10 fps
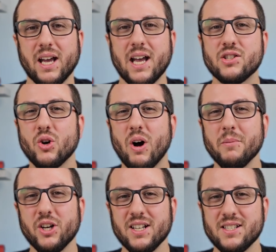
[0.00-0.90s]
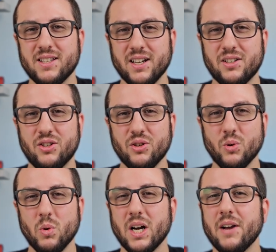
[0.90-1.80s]
And so I'm going to stick to
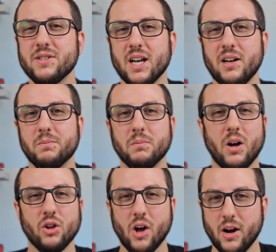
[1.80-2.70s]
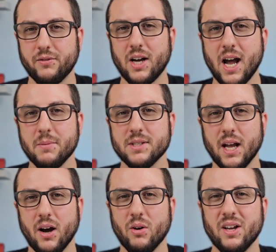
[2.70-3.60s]
what I've said a lot of times
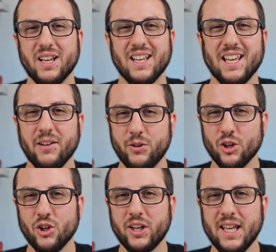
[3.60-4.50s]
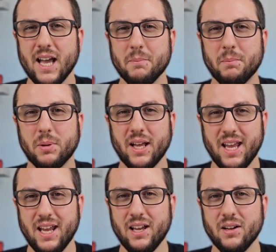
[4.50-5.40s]
now. If you're looking at
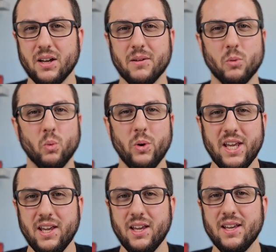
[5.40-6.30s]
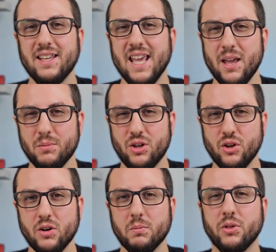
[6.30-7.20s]
playing Wii,
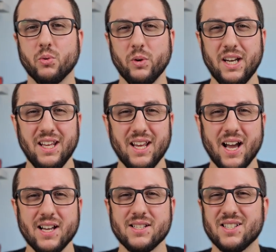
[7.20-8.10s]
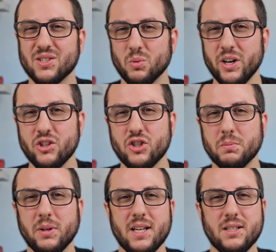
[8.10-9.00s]
GameCube, 3DS,
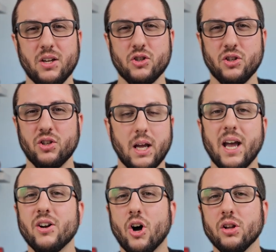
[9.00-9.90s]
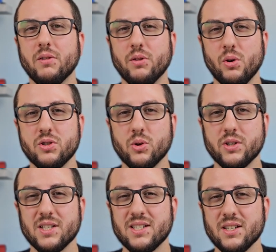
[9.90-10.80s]
Switch, PlayStation 2, and all of those
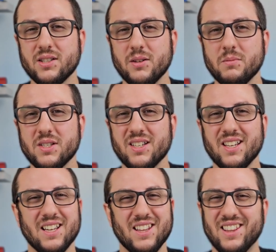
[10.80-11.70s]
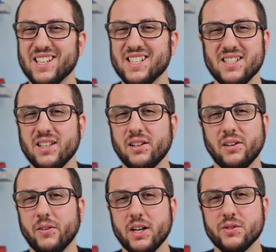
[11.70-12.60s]
sorts of systems, this isn't the
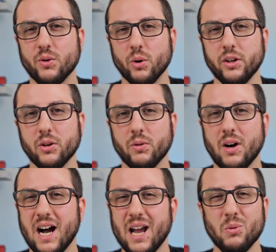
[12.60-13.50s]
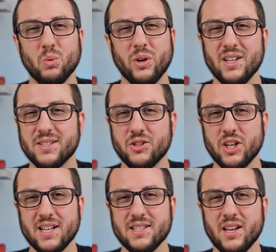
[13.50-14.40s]
device for you. I wouldn't
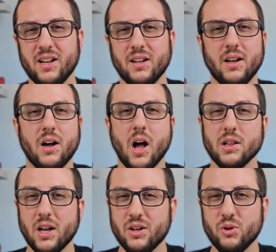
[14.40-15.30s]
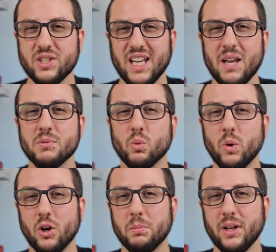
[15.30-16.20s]
suggest it. A lot of those games
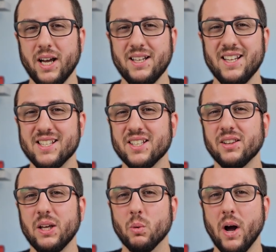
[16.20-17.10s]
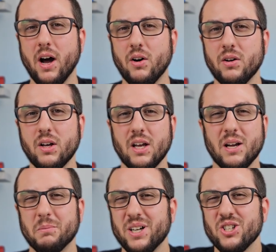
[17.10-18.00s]
will play decently well,
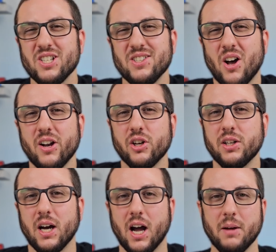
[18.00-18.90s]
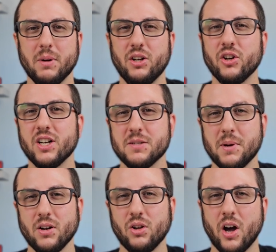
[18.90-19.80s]
but it's just not a good time. And you're going to
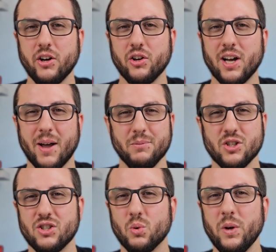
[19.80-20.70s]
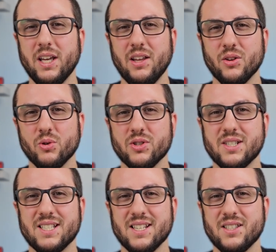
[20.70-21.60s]
spend a lot of your time just tweaking those
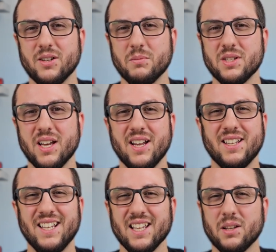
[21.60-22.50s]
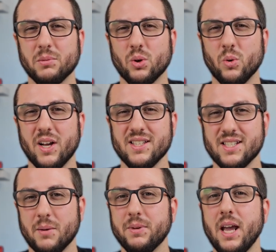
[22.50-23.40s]
systems to get them to run
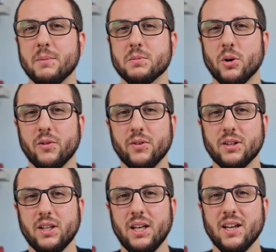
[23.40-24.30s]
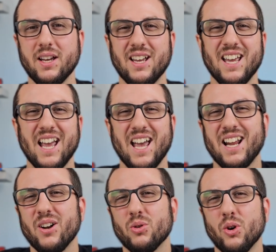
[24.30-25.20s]
some games perfectly. And
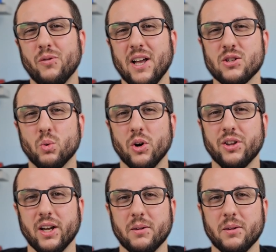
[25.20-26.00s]
I don't know if that's worth it.